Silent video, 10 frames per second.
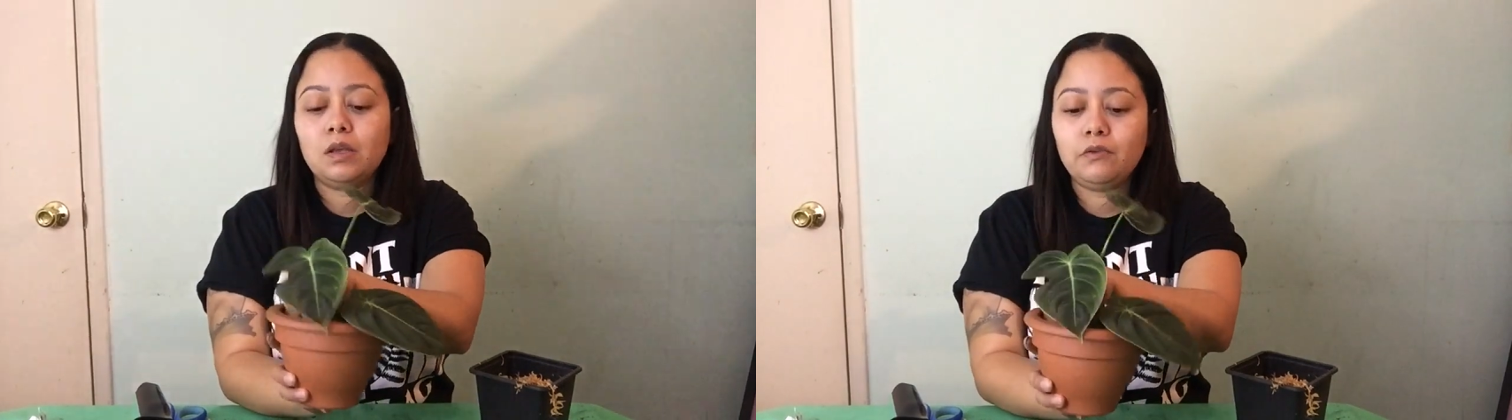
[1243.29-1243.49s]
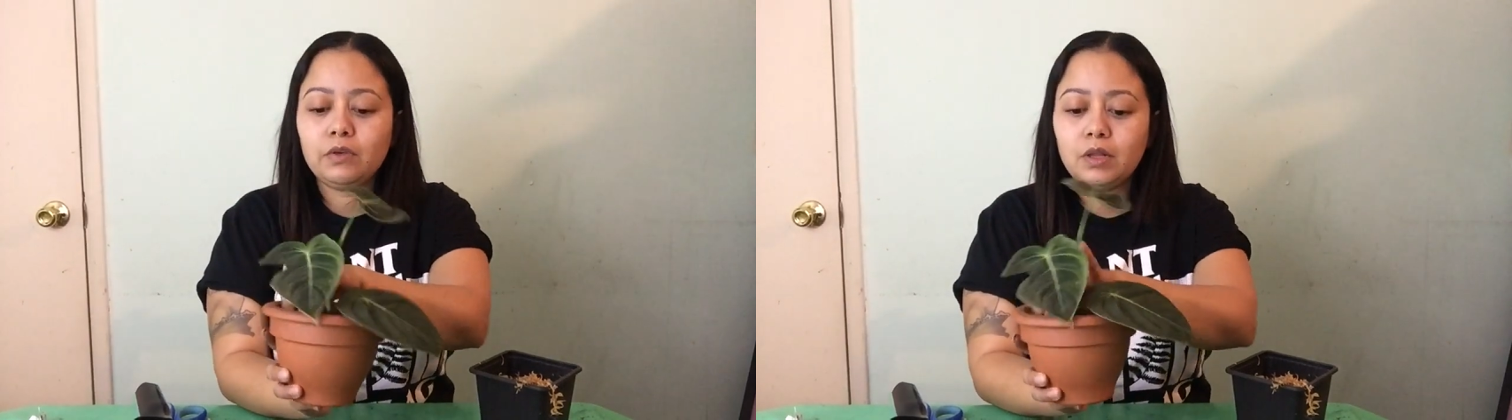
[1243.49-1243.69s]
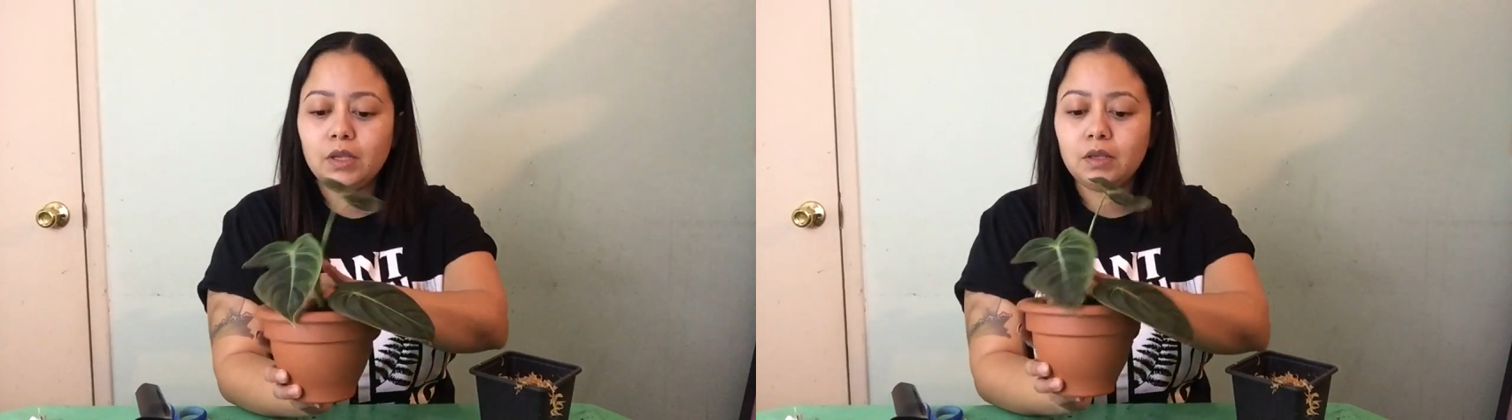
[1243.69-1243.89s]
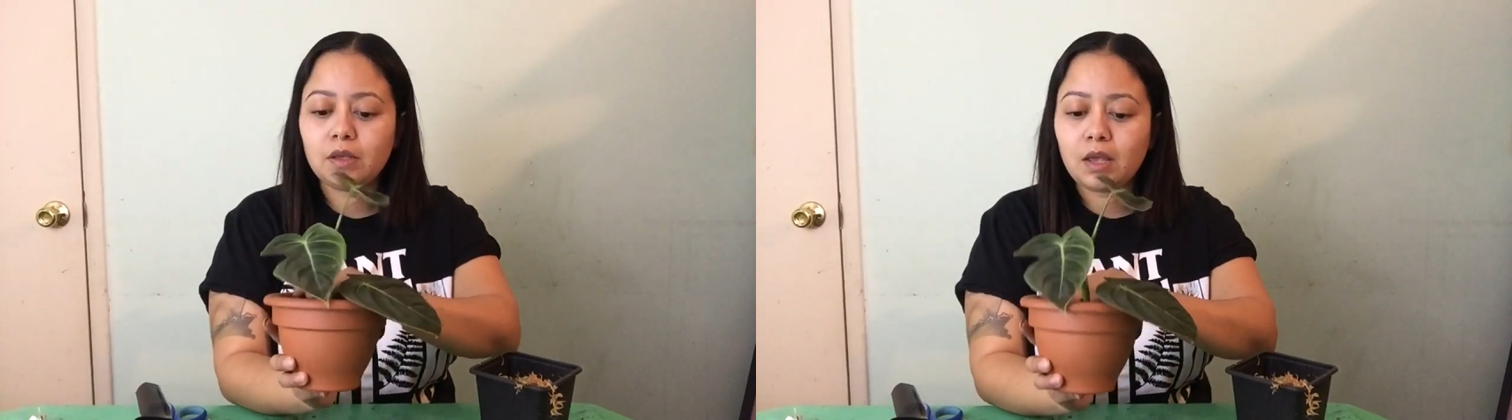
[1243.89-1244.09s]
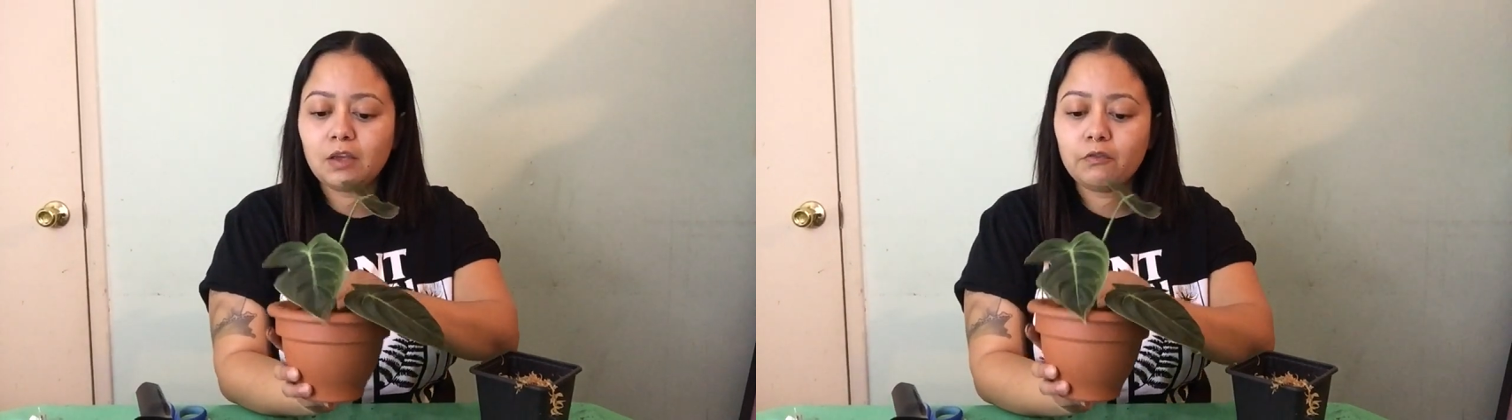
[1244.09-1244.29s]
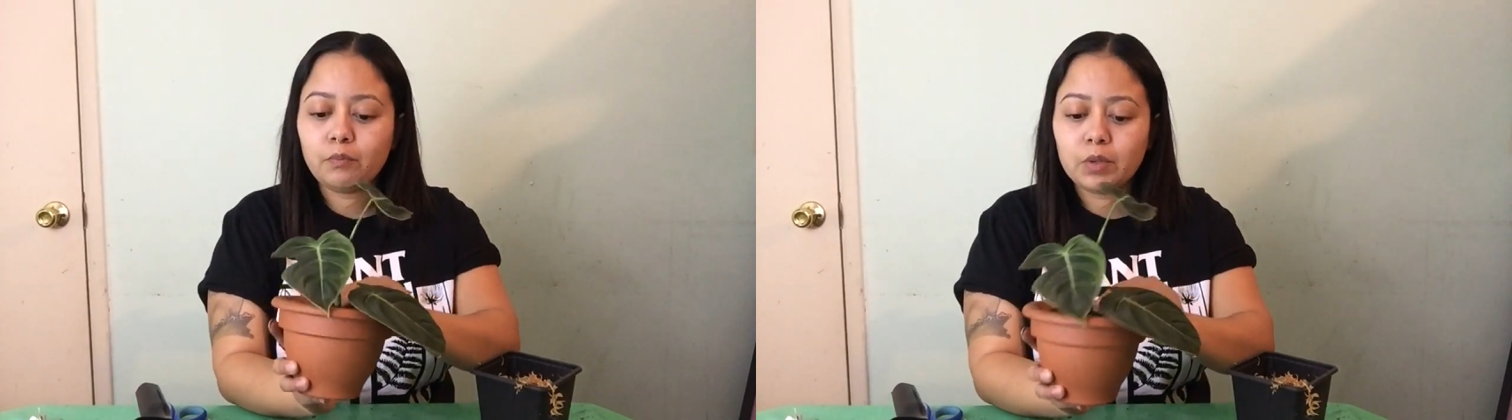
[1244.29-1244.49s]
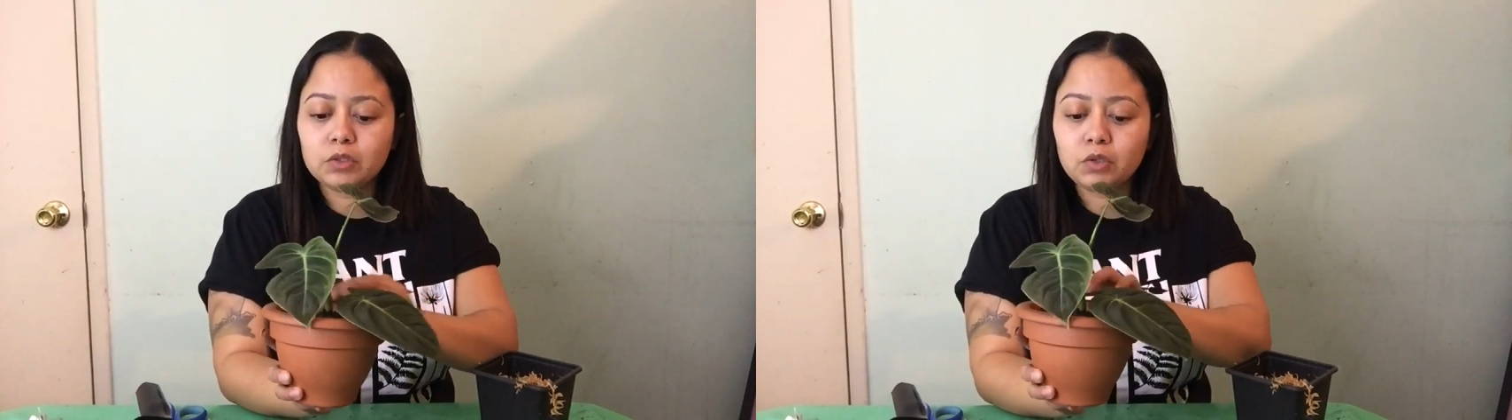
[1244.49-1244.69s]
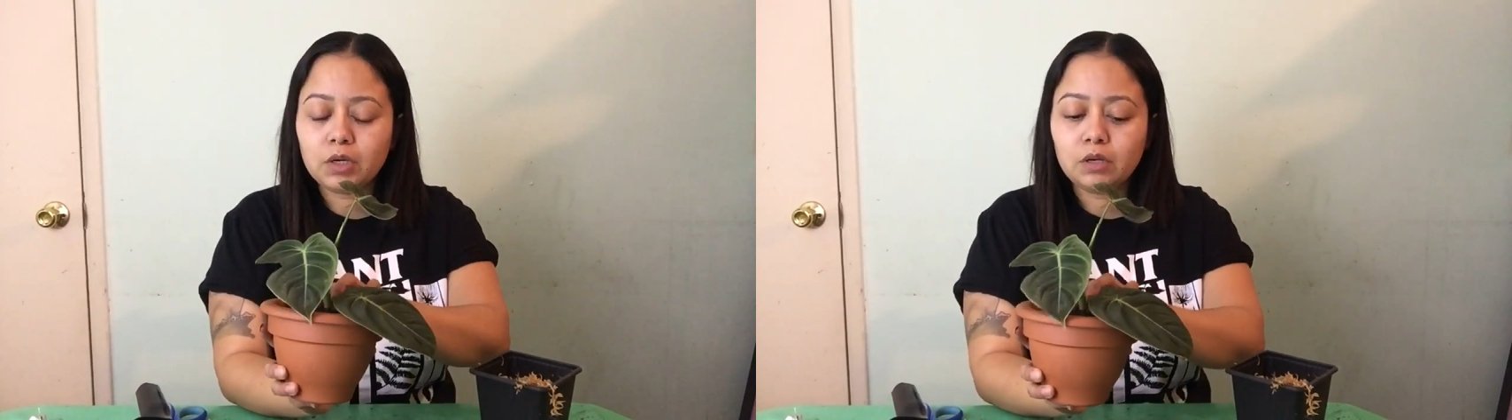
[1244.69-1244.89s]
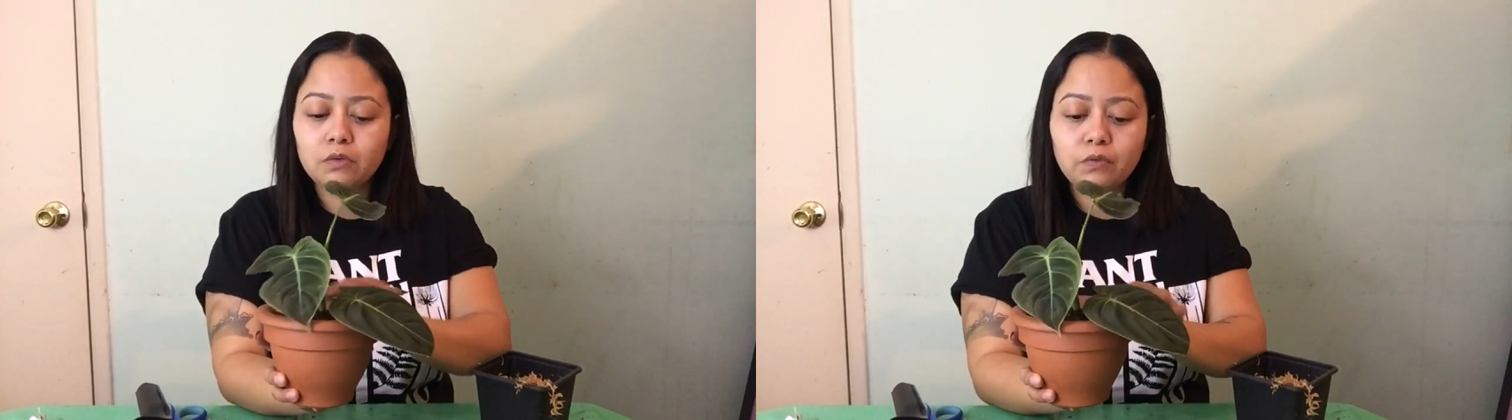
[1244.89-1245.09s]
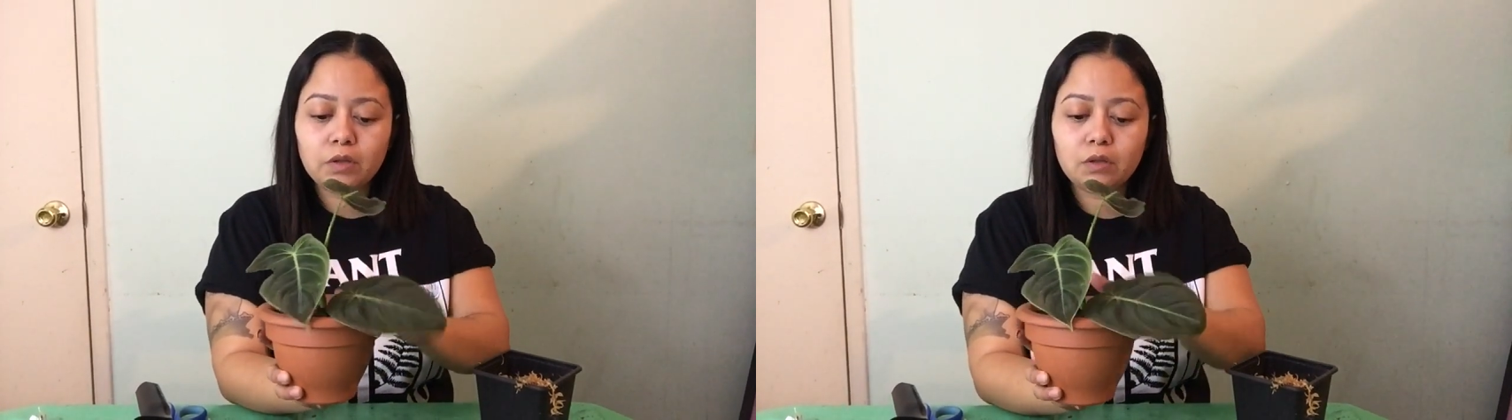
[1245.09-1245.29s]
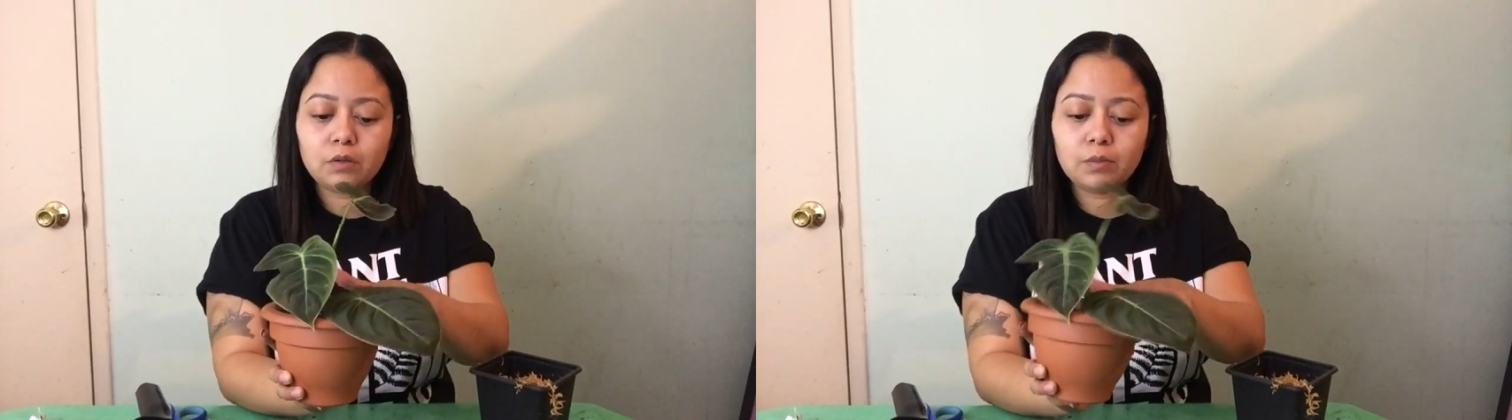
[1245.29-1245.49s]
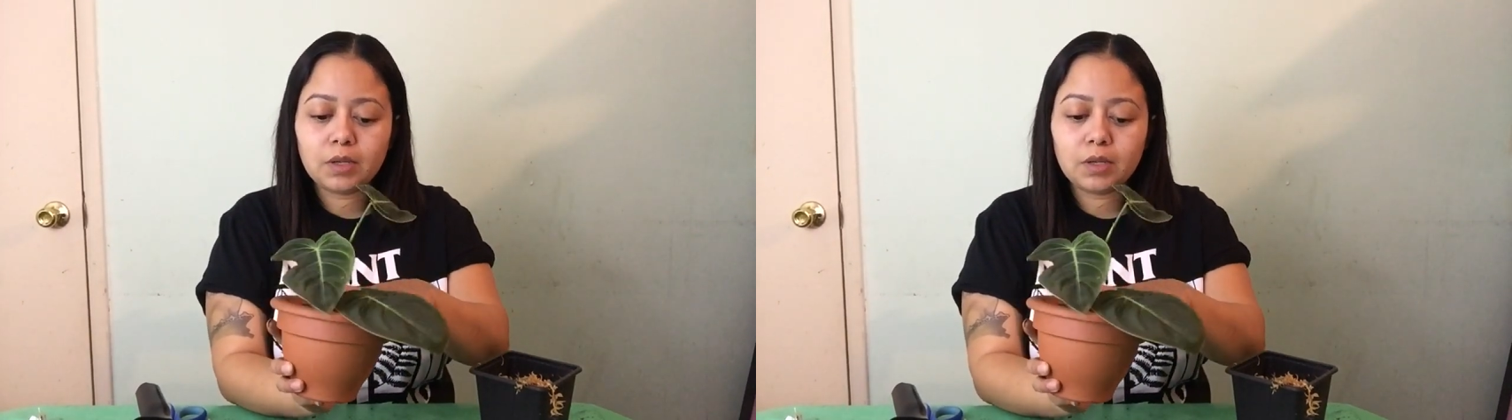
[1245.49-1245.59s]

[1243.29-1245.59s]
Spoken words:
I feel like I've been trying to film.